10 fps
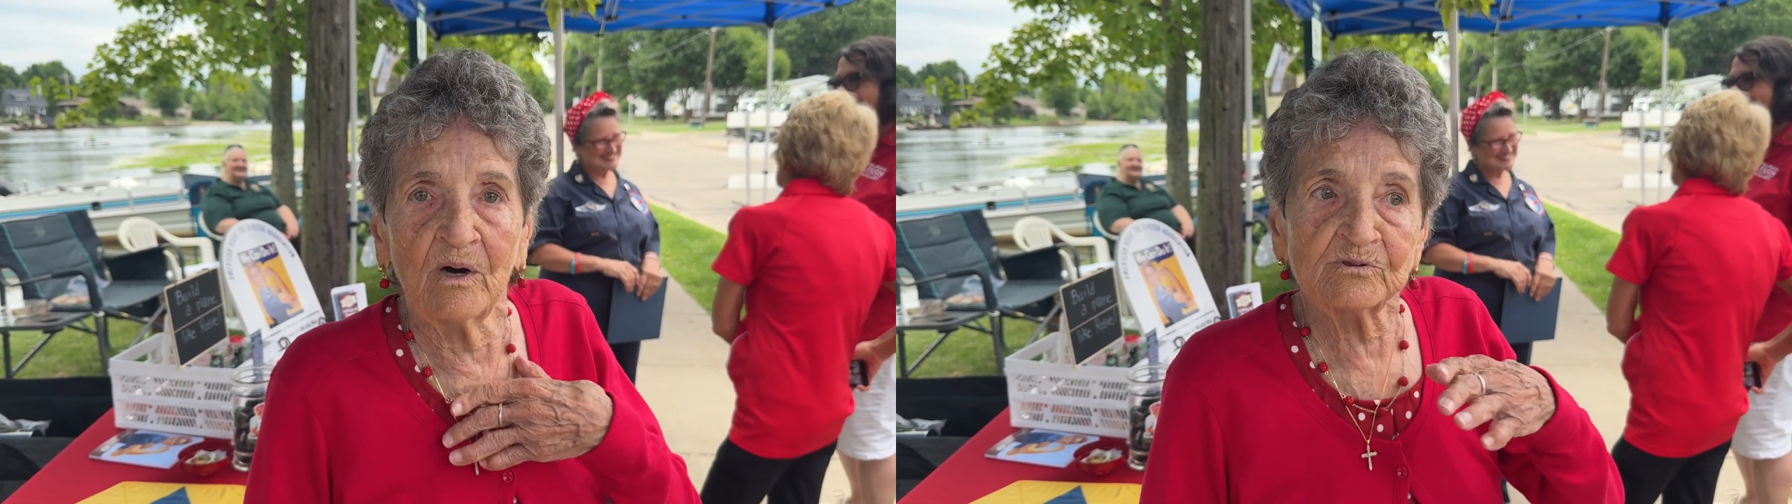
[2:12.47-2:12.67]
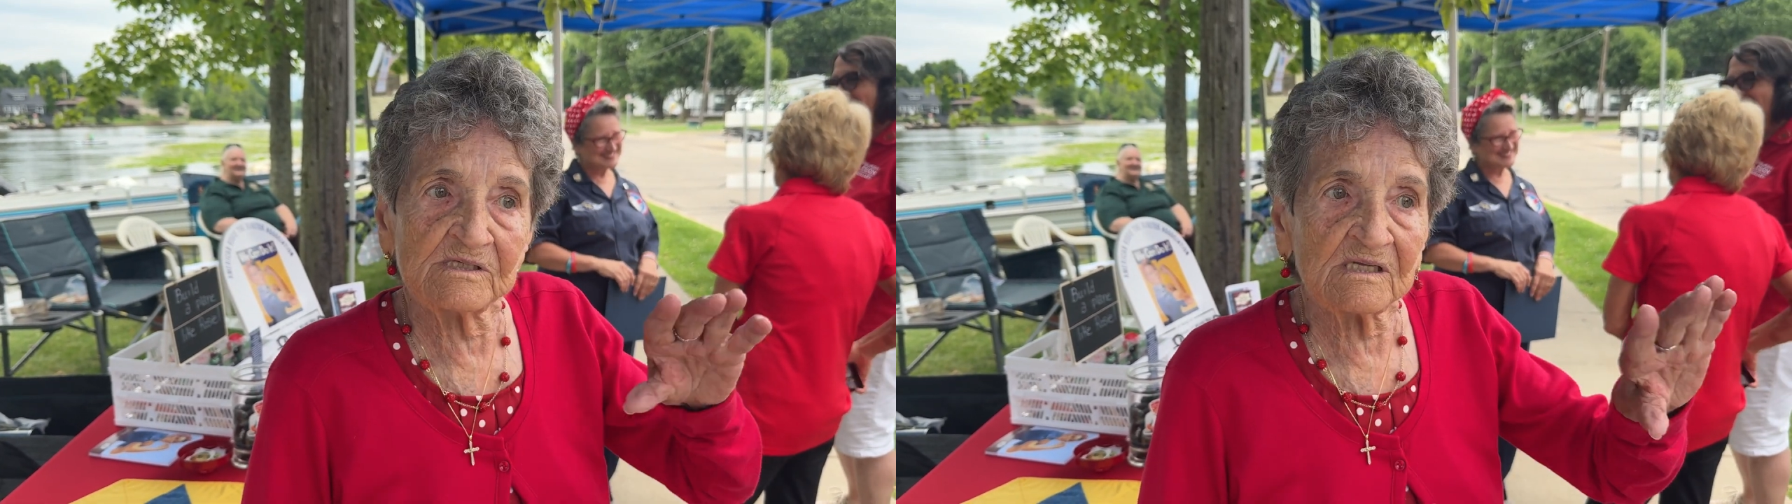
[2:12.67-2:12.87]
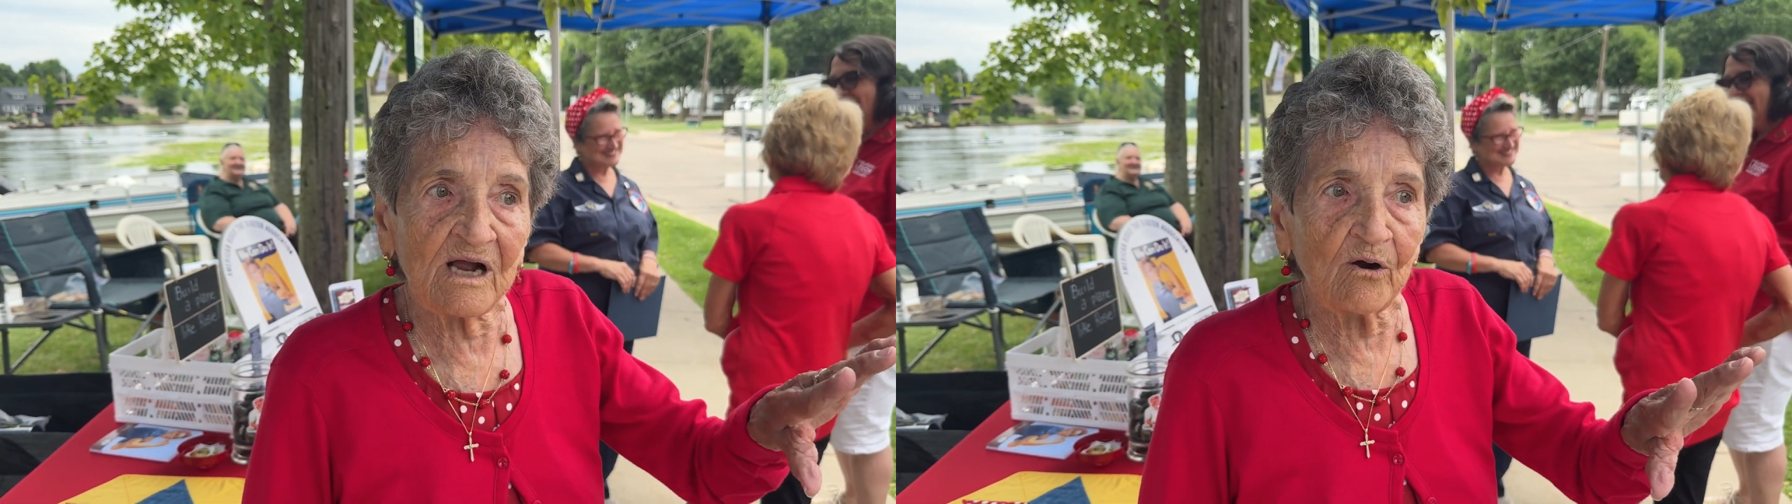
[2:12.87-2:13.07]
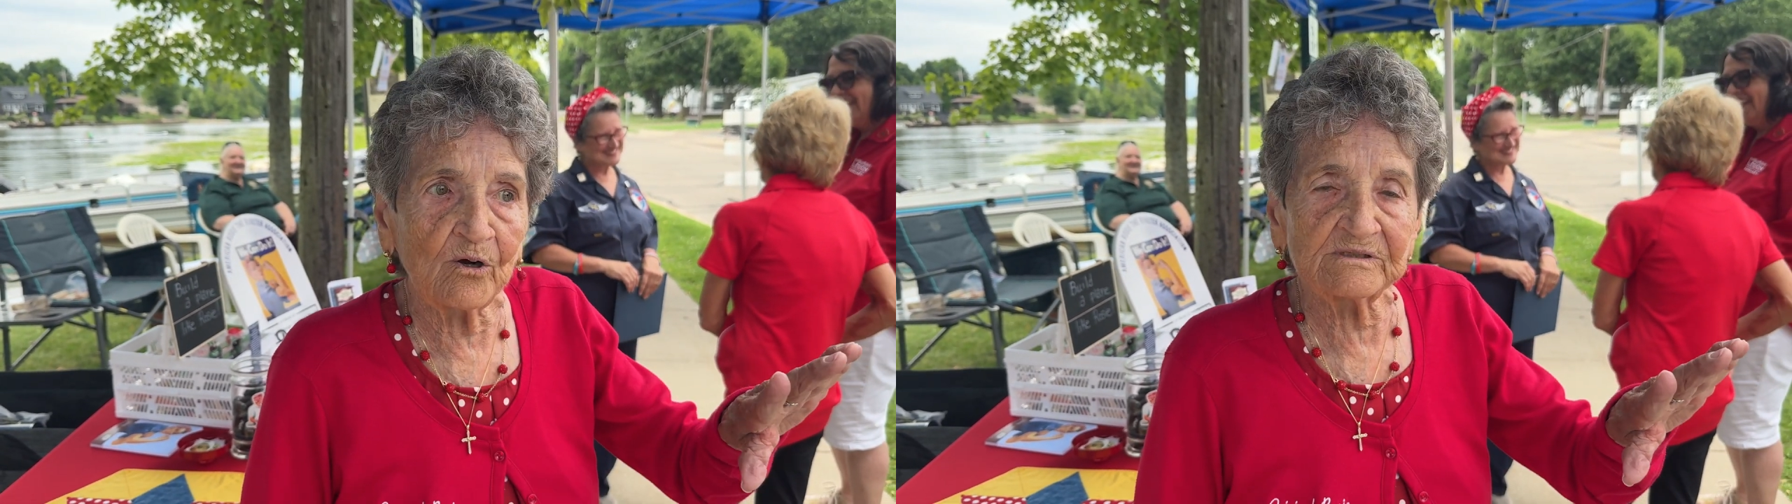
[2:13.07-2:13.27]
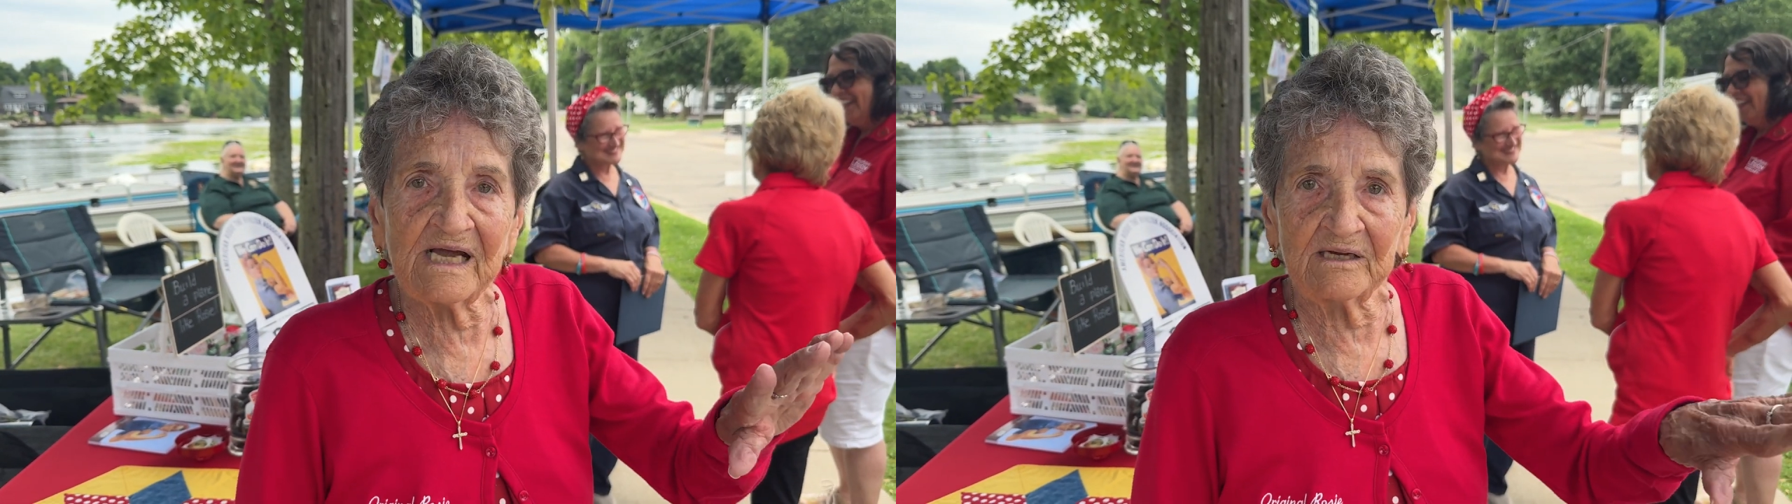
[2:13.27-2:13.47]
Most of the
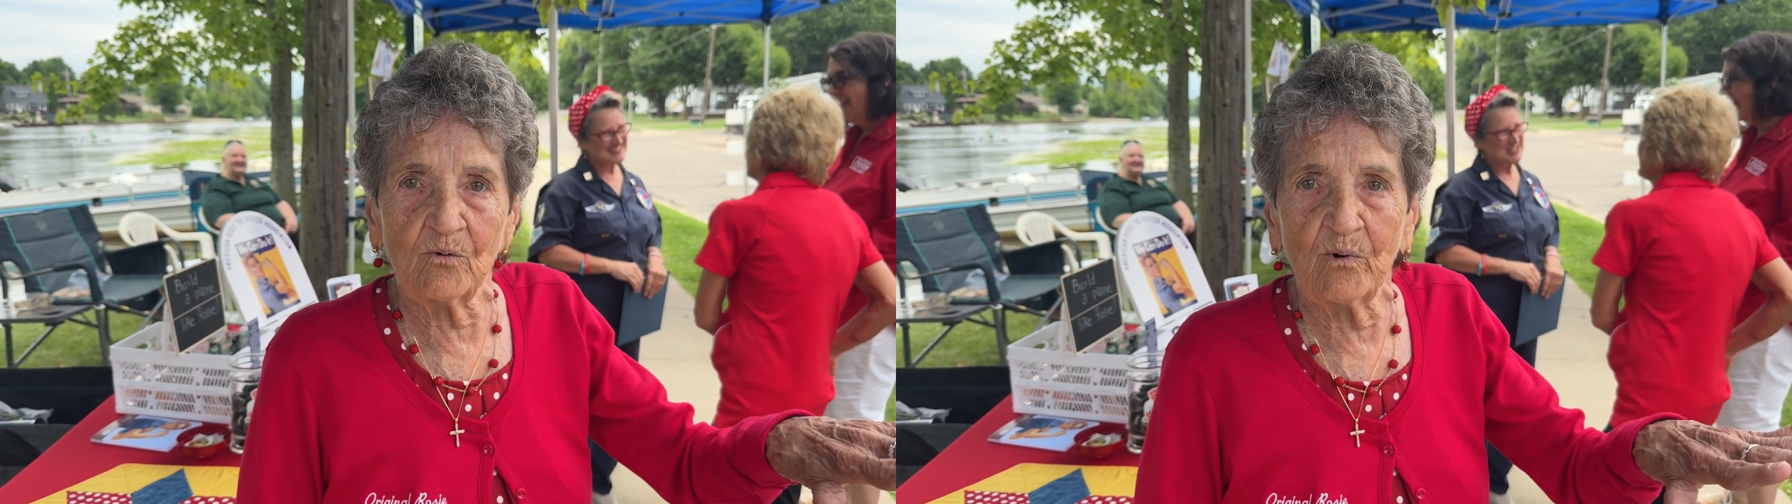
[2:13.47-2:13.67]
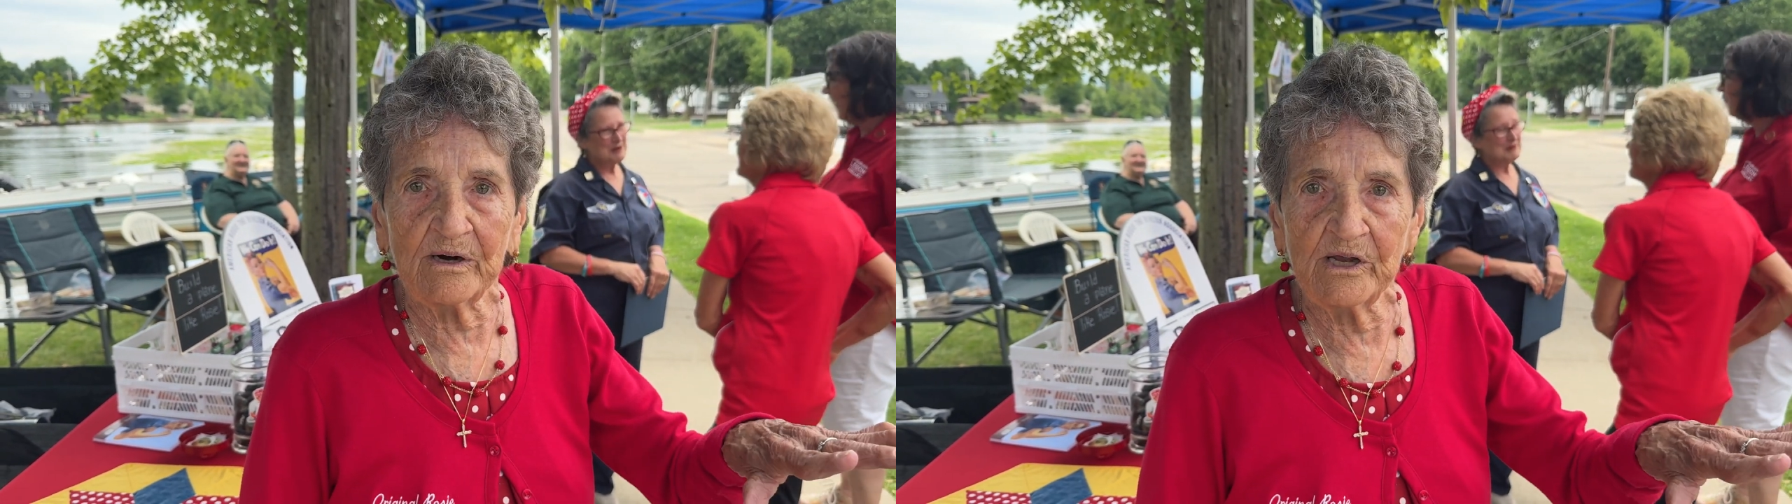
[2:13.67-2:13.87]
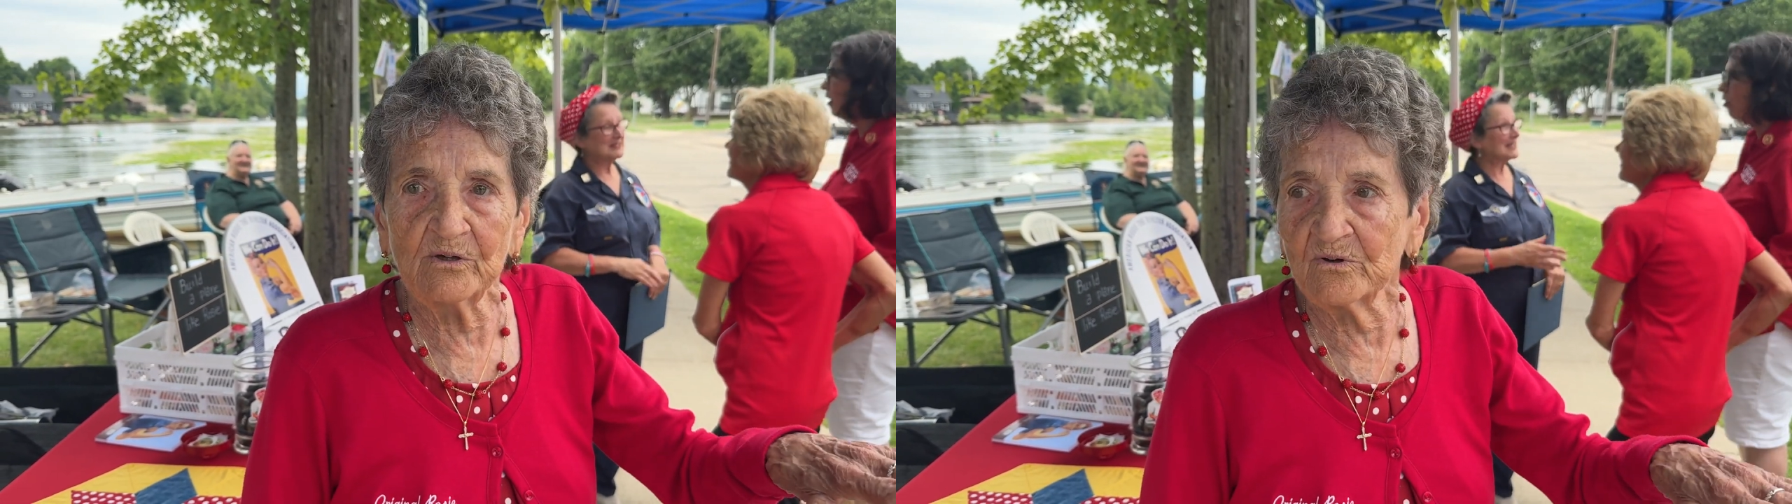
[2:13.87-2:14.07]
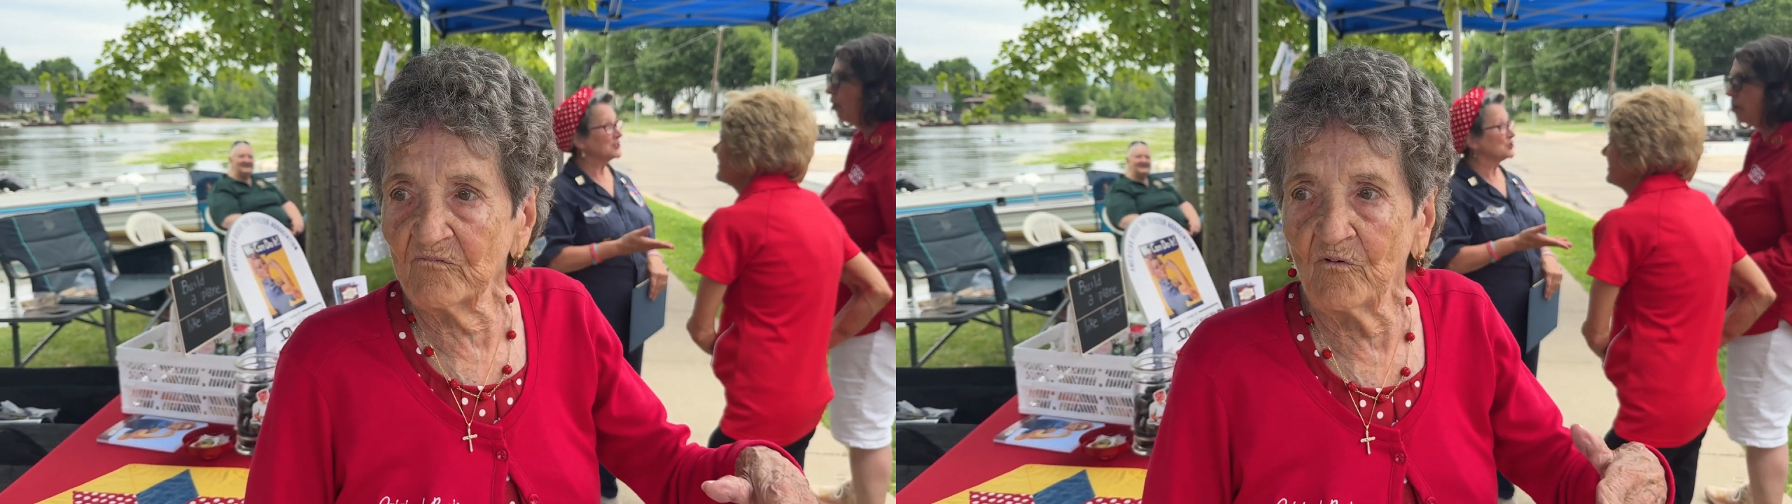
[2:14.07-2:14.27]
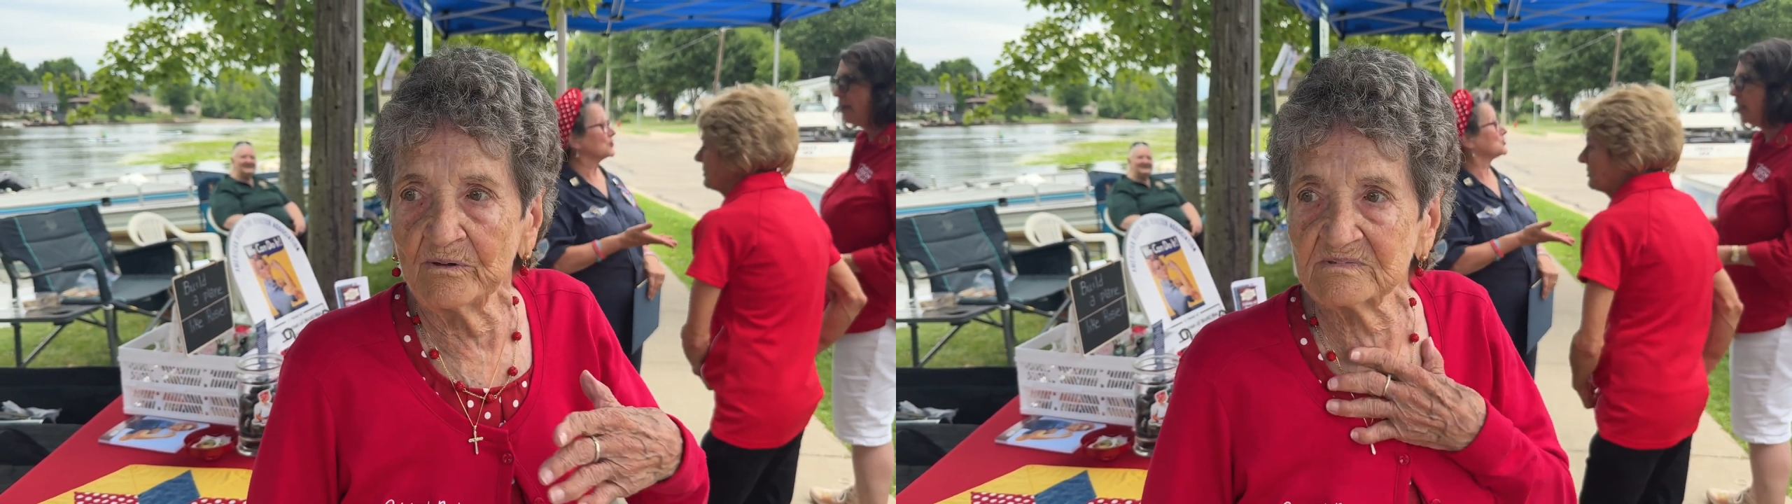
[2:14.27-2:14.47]
girls had to wear
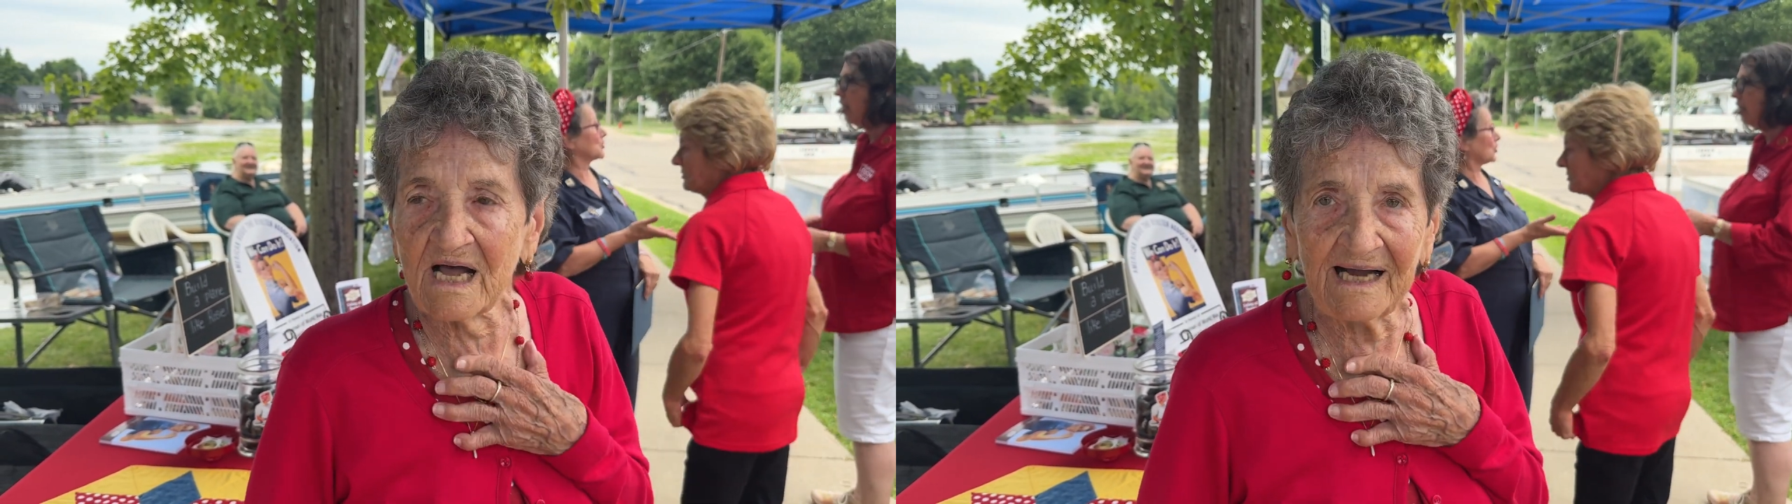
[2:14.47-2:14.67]
uniforms.